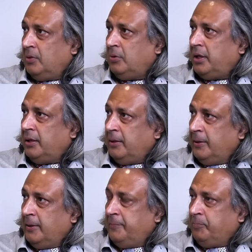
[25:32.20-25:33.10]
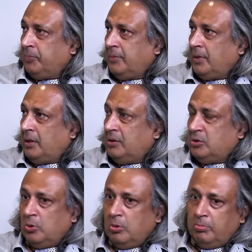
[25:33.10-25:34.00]
Okay?
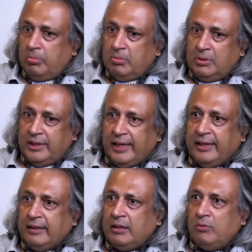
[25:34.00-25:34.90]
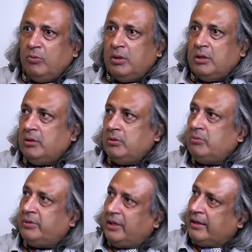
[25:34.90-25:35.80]
So
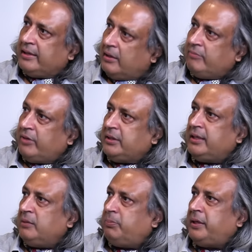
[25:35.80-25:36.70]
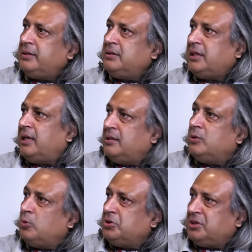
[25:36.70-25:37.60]
when their dependence and
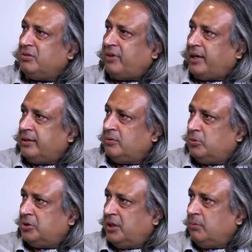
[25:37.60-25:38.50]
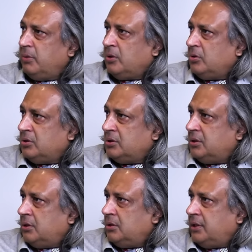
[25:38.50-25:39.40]
the coercion factor was there, because
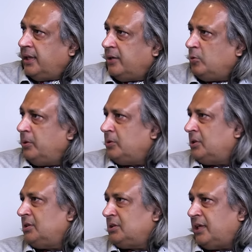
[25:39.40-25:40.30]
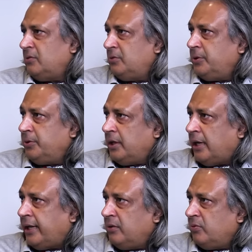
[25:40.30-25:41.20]
they had to be on the other side of the Durand
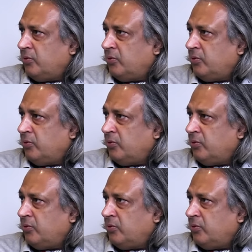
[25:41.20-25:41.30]
Line